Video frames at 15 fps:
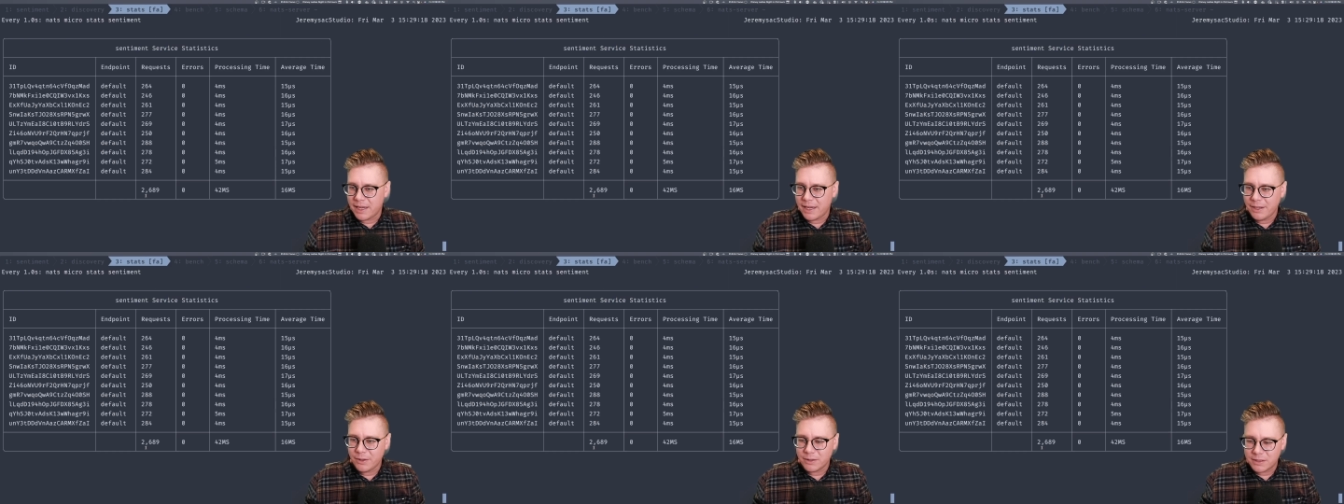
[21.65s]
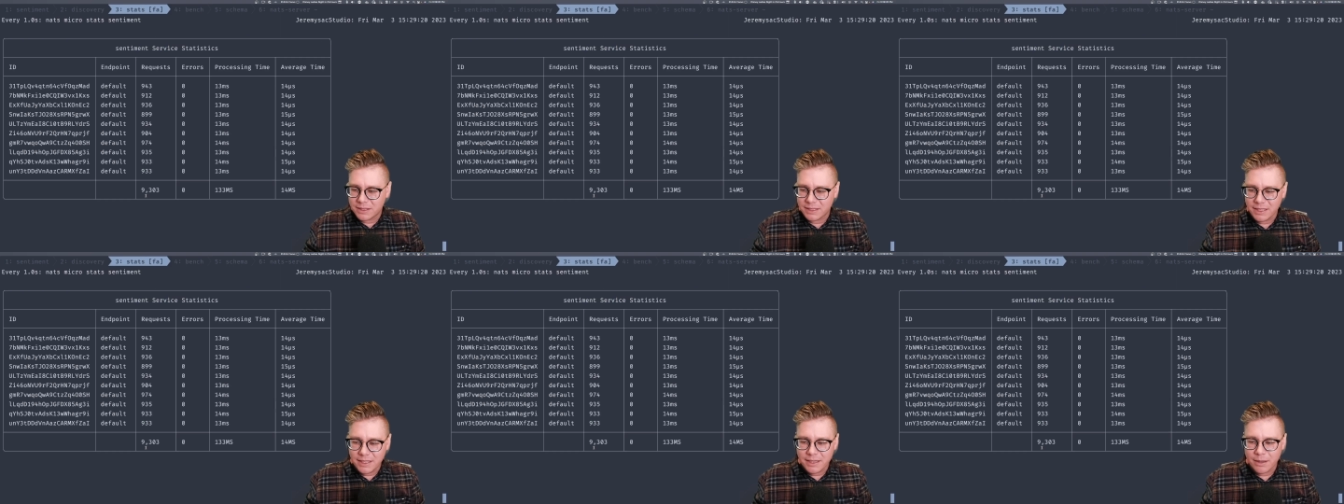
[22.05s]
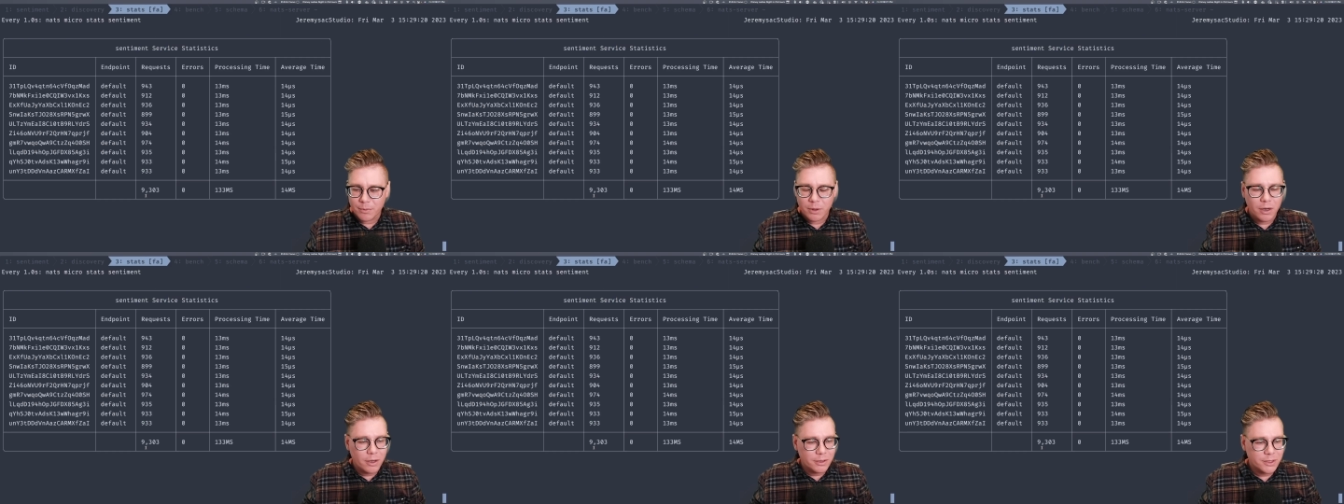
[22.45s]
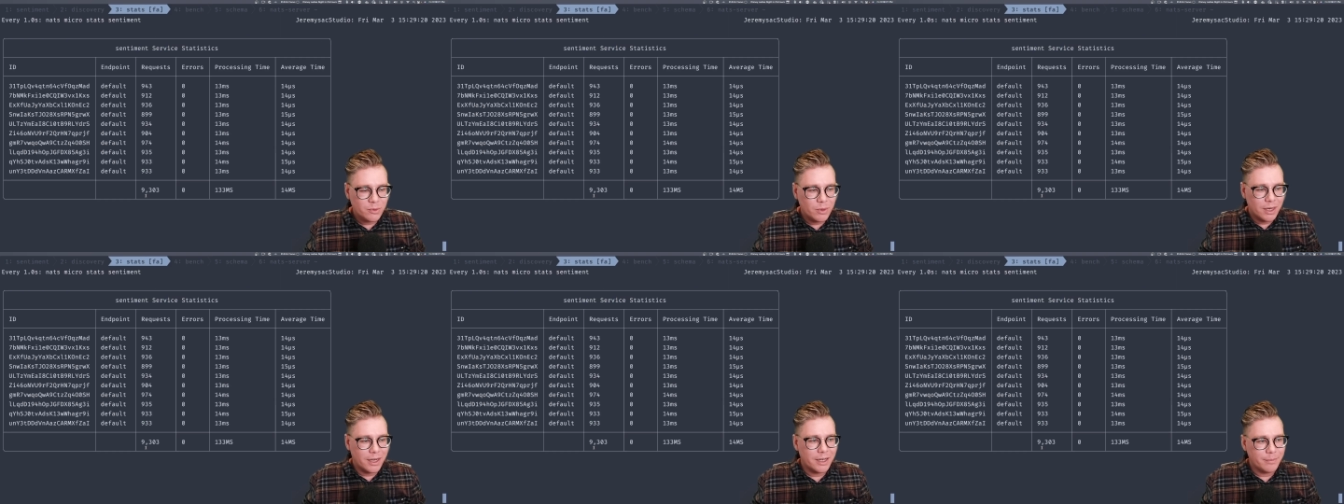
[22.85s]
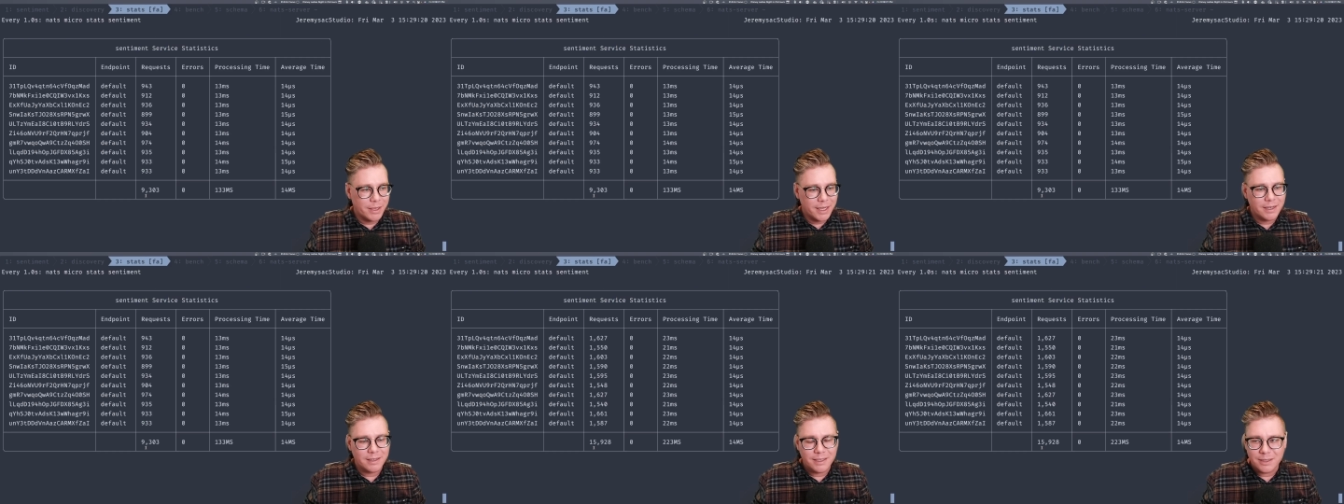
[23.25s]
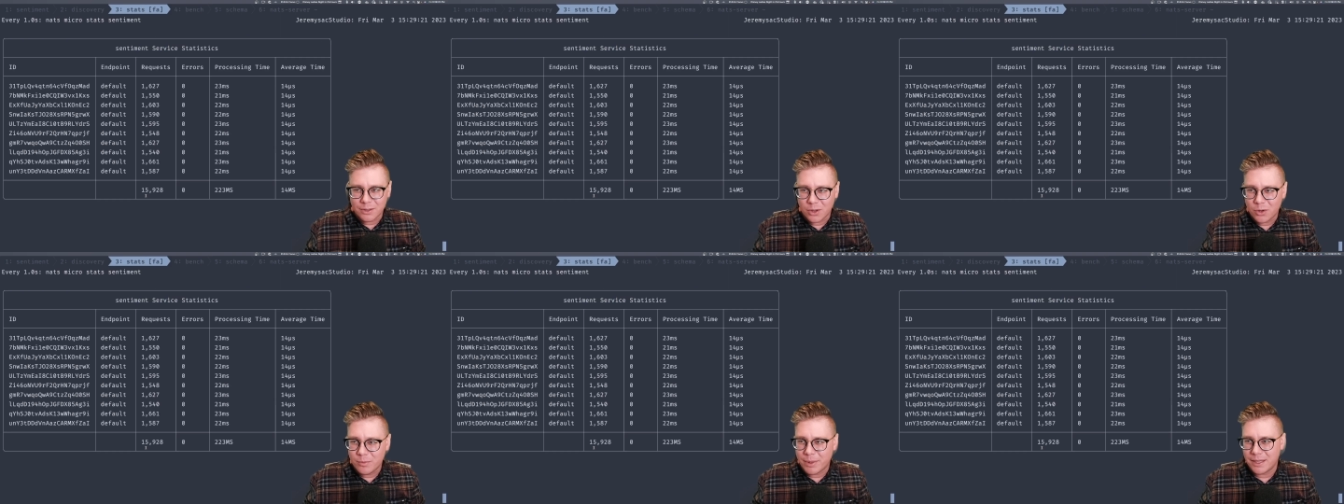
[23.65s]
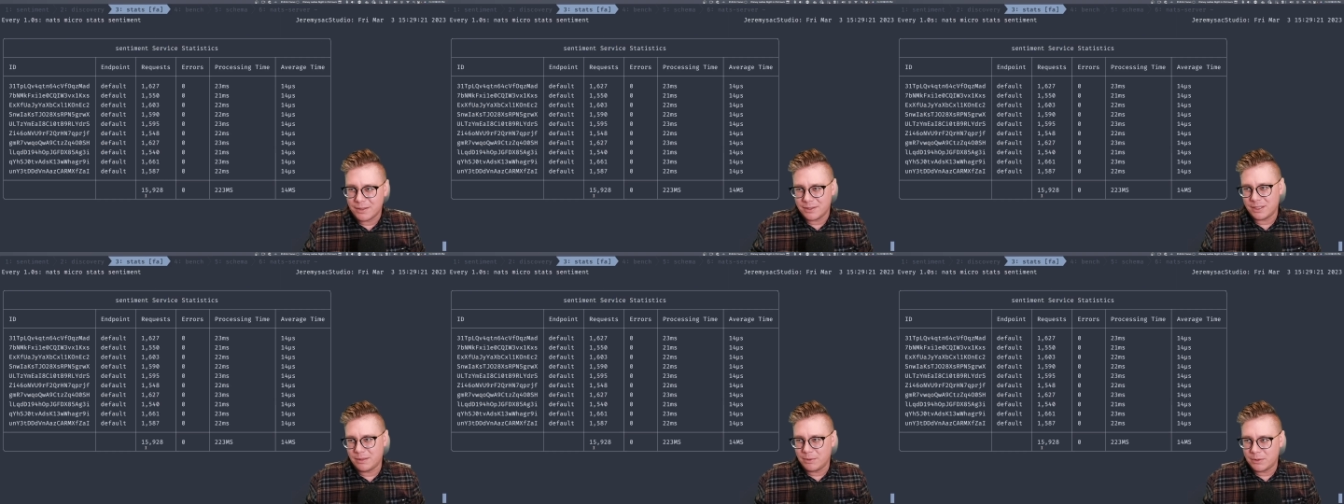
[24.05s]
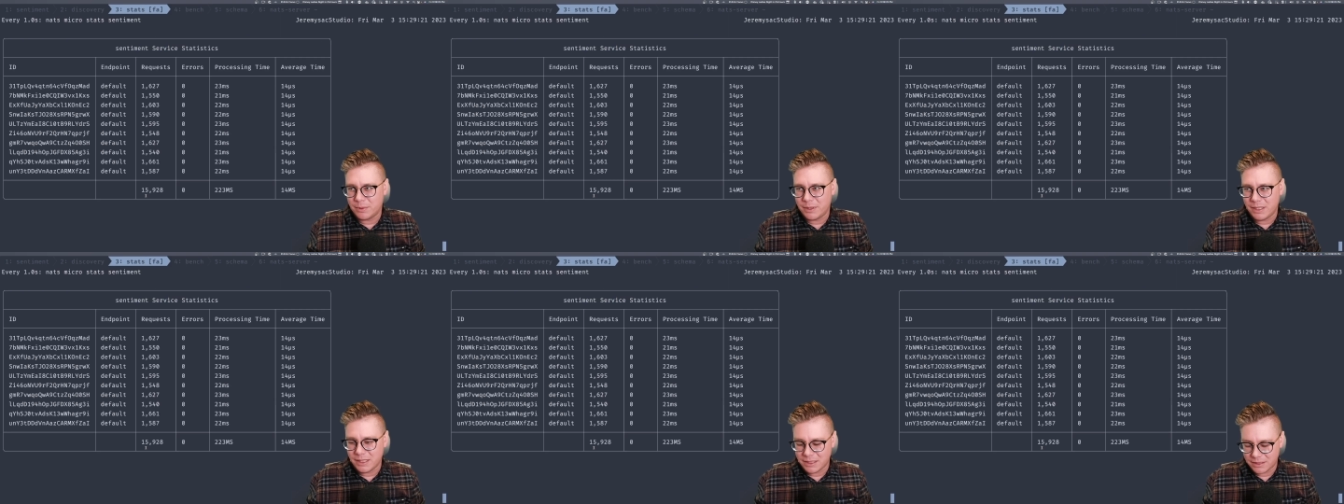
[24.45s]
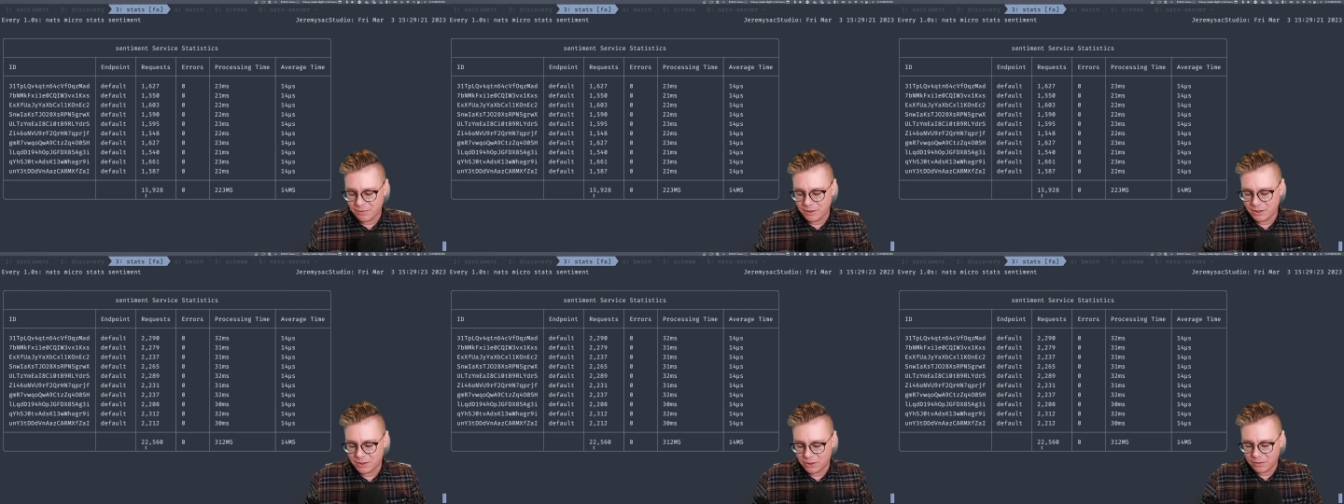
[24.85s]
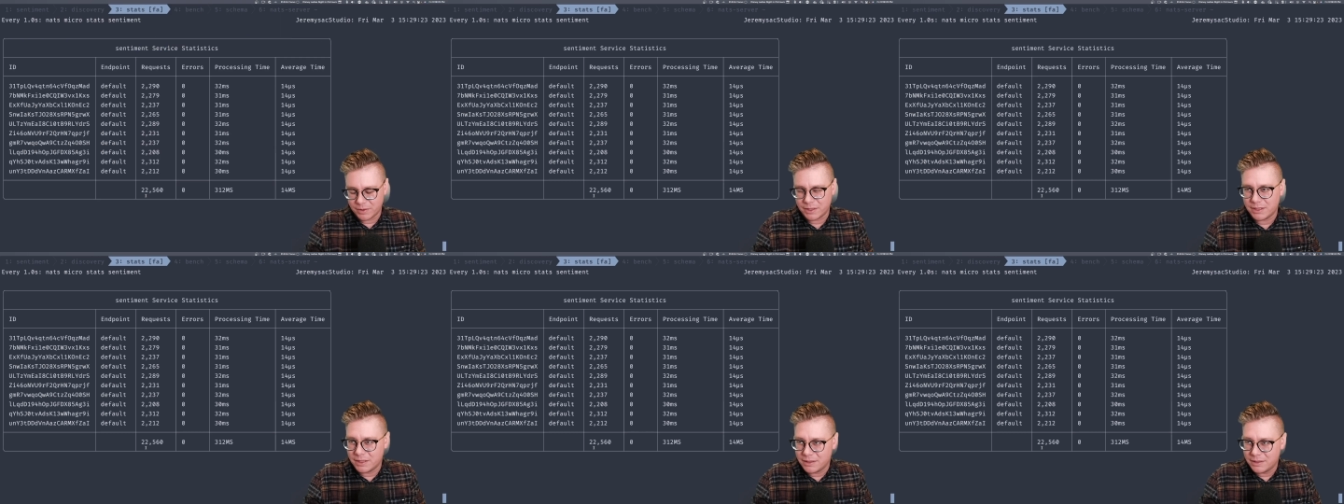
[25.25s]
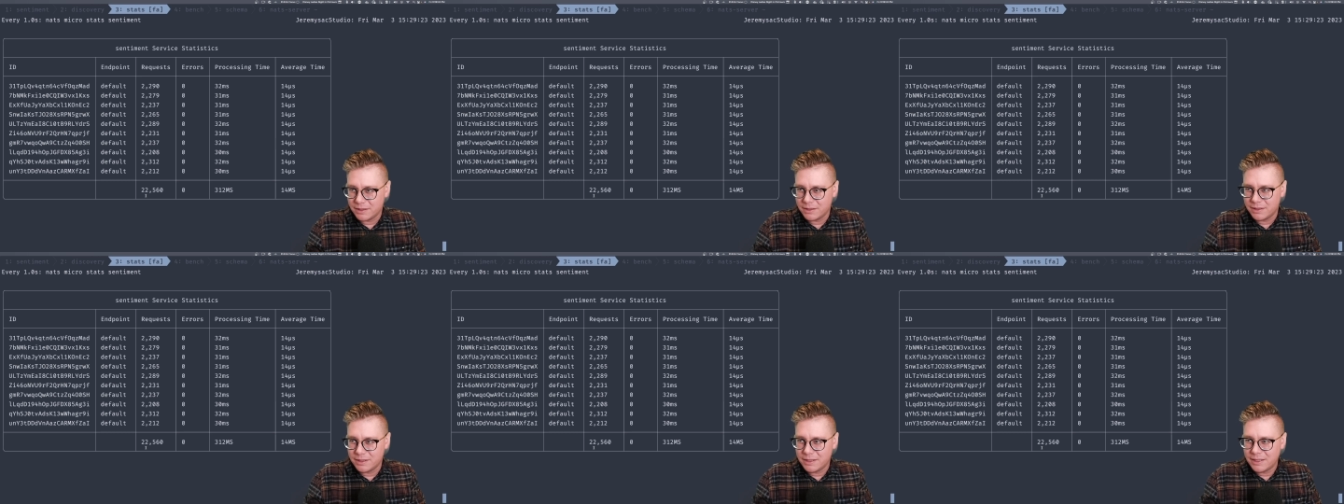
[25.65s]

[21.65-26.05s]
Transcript: And you could see that we're also automatically load balancing between each of these services.